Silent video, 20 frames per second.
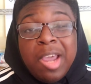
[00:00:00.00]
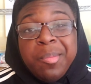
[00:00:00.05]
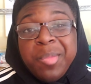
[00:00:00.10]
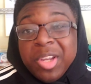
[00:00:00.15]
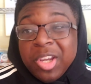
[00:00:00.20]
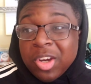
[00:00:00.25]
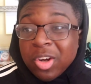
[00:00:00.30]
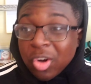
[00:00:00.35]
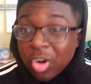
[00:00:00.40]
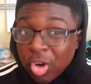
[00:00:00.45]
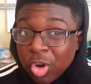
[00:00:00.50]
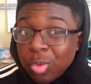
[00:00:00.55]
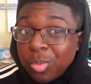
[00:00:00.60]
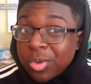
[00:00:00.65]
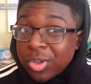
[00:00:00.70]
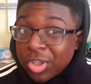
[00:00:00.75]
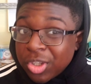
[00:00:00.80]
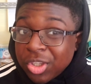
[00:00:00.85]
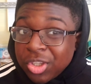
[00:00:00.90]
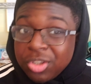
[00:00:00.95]
I'm like a home
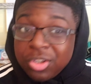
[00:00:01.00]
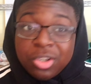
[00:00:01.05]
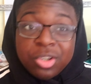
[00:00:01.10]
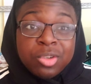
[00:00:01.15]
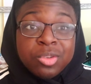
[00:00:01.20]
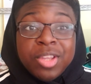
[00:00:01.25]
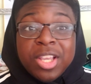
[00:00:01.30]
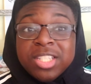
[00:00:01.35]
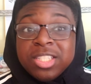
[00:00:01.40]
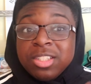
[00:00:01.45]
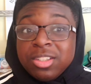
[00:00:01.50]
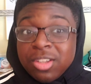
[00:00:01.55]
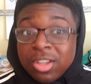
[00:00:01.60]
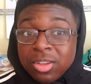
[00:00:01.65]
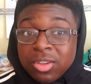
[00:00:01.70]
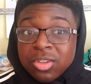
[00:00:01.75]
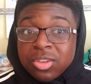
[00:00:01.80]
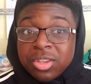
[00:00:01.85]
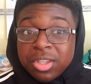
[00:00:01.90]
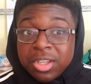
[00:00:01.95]
cook, you know. That's
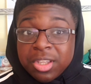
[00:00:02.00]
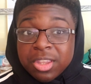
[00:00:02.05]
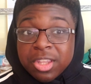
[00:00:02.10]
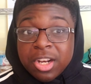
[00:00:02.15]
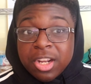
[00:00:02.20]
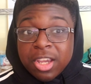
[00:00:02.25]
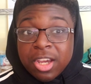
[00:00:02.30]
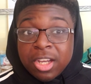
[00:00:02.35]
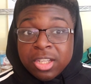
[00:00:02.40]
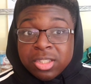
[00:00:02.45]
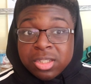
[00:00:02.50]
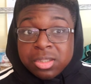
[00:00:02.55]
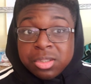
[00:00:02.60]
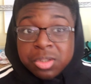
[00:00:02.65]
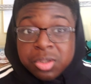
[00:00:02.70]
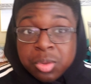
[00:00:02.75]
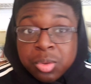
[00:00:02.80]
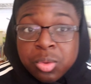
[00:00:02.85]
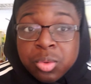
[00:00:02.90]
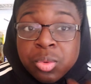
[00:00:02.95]
another thing that I got to
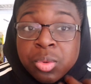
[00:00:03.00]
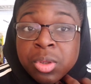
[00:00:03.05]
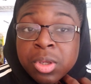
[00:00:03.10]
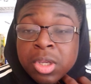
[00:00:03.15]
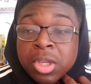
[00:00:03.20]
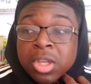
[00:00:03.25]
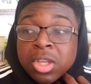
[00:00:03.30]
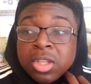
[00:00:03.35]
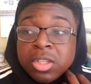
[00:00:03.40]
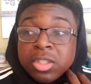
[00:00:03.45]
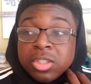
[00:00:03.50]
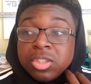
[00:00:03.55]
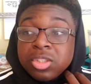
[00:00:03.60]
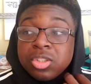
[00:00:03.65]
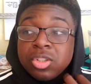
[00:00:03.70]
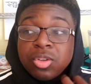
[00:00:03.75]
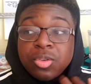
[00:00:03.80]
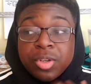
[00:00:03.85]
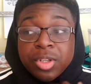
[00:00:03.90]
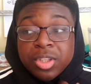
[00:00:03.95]
do
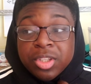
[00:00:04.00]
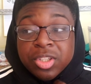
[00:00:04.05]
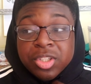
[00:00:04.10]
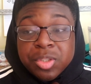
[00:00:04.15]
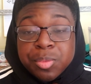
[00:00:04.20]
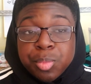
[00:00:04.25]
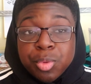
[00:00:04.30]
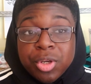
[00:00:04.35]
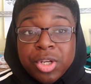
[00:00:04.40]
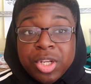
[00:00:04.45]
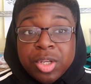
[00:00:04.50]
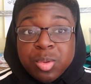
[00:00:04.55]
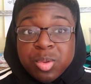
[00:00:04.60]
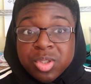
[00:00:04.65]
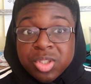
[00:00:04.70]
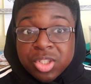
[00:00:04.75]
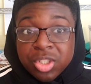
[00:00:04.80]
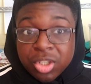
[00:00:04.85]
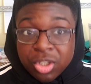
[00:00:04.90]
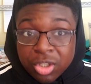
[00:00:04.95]
during this break
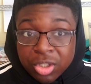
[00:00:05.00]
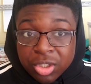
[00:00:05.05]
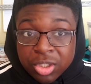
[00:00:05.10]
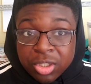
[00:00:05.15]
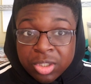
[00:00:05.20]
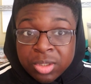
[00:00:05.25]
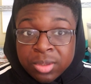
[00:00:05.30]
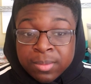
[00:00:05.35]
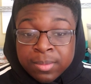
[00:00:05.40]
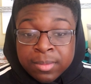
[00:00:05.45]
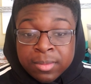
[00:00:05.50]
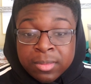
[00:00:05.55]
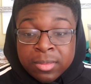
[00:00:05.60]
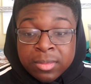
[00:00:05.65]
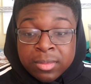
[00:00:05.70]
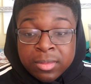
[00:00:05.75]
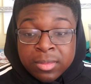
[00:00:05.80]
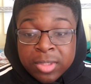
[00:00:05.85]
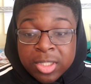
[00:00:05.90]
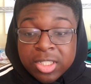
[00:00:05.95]
was cook.
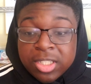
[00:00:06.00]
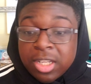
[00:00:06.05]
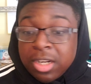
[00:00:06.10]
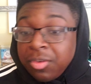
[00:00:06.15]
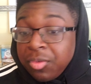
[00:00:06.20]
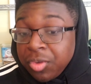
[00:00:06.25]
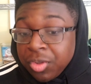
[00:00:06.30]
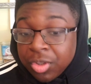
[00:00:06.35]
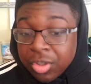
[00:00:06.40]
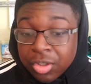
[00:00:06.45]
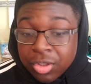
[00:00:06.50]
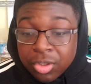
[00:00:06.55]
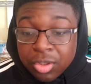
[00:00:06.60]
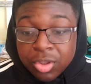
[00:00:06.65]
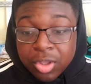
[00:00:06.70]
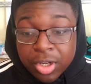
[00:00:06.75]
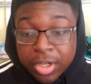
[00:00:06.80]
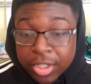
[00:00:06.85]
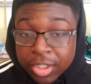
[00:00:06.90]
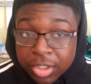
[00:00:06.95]
Cause I never
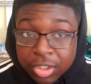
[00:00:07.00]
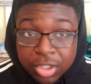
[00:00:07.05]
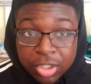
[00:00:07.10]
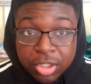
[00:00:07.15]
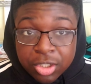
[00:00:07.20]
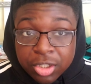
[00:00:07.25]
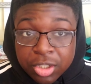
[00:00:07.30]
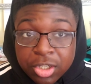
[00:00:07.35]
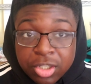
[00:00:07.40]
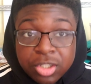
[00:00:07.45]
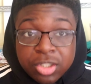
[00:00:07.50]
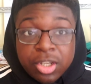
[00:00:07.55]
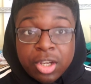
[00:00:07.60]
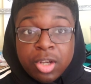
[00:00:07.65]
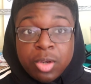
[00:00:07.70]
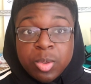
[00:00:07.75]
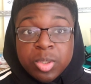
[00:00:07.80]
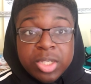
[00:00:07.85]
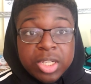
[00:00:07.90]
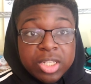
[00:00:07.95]
thought I could cook because
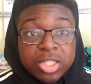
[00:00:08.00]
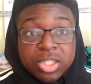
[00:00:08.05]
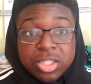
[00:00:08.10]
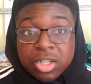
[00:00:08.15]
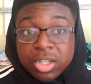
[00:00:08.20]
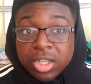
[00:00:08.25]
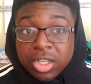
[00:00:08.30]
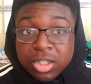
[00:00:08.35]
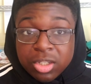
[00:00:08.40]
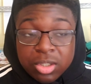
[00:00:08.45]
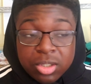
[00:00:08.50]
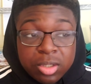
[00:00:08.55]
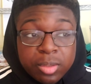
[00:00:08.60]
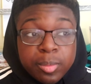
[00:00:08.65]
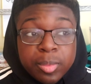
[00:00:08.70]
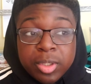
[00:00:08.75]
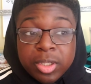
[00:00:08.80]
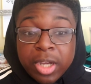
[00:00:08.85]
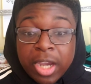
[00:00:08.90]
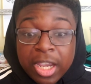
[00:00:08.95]
I always like suck at cooking,
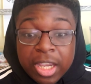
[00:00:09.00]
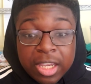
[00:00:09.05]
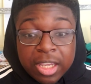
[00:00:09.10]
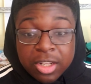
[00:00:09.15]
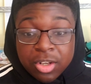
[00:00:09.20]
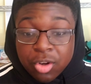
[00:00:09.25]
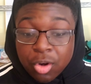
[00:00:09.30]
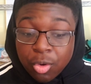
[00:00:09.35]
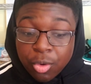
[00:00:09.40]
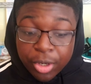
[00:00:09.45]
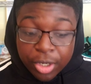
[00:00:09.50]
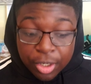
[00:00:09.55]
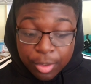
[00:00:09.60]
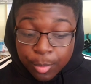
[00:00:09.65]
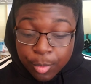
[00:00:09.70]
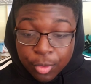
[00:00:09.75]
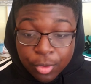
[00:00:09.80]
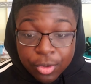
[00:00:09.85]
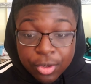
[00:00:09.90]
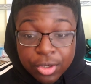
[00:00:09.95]
but I don't
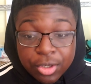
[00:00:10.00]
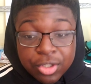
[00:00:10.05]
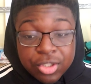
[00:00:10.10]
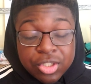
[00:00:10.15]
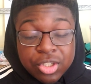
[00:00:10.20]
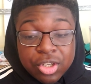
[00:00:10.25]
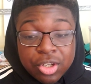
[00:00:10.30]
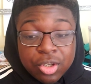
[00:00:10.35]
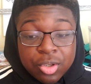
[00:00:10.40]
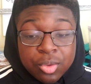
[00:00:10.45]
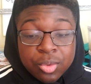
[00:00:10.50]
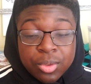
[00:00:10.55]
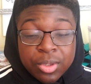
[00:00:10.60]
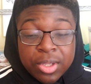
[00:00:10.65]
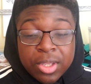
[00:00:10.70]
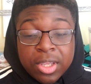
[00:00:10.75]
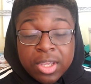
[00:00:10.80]
anymore. So